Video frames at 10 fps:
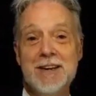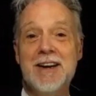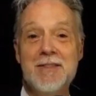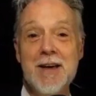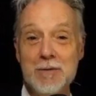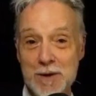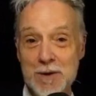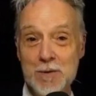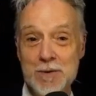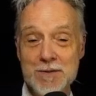And that
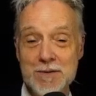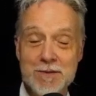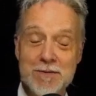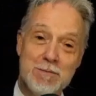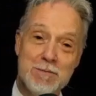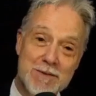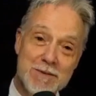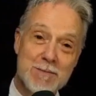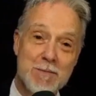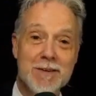really worries them. So their
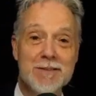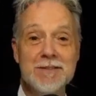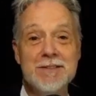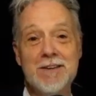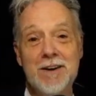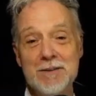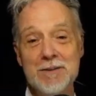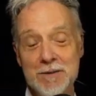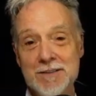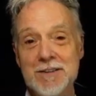business models are at
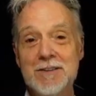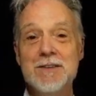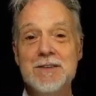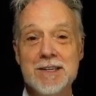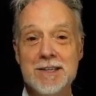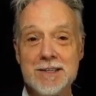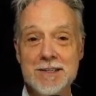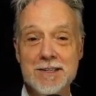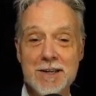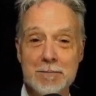risk if they actually
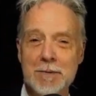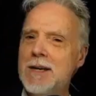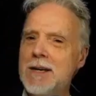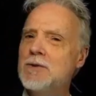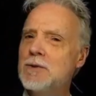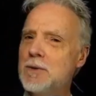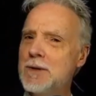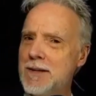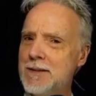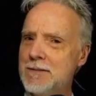stop. So what
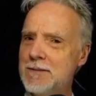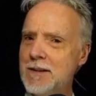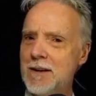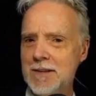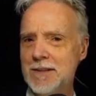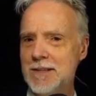are they doing there? Are they